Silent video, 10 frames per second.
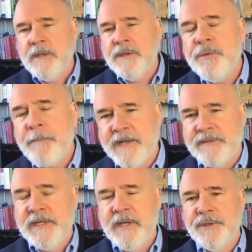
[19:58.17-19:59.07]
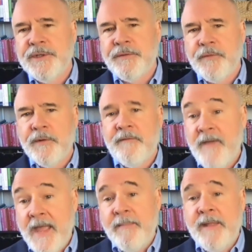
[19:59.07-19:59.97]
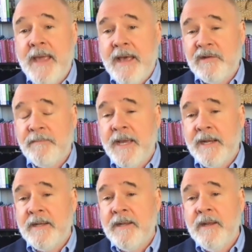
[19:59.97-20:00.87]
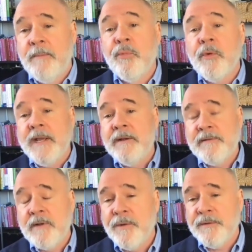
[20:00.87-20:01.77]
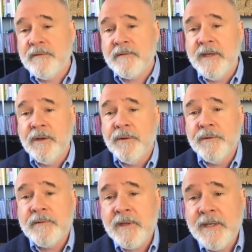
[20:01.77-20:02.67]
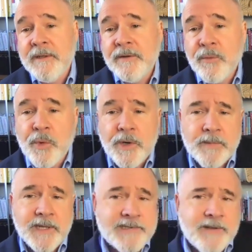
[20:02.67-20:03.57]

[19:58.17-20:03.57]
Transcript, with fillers: do positive intelligence for the family aspect brings those skills into the workplace.